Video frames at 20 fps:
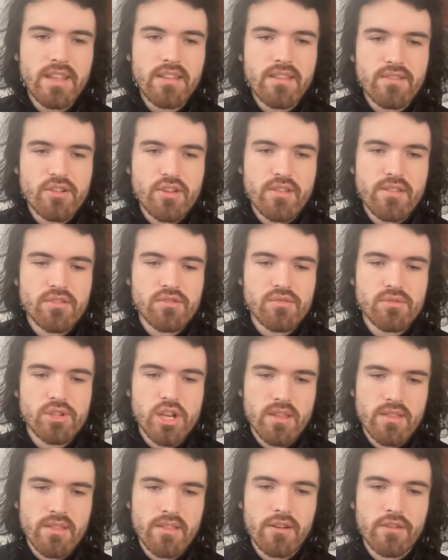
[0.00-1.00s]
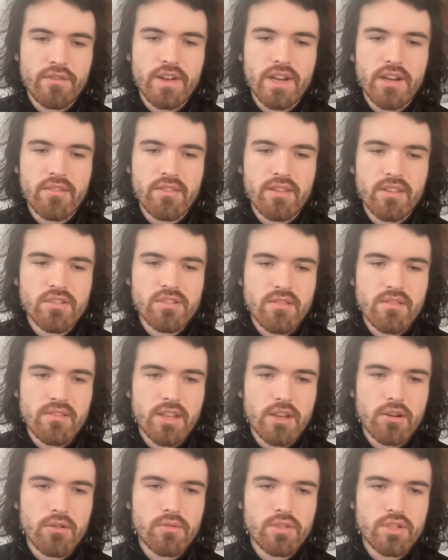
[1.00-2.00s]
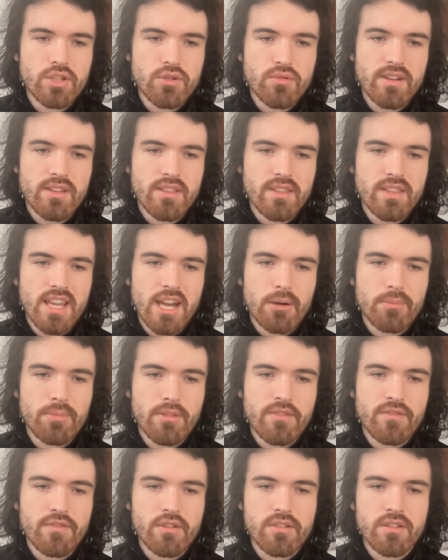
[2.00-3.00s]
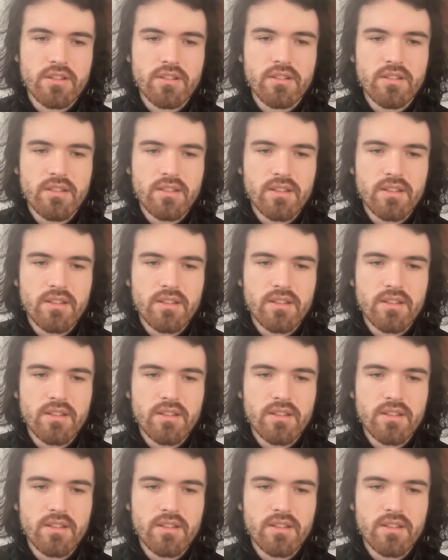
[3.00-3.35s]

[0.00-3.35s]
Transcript: is just JSON-L files, you can just go to the outputs folder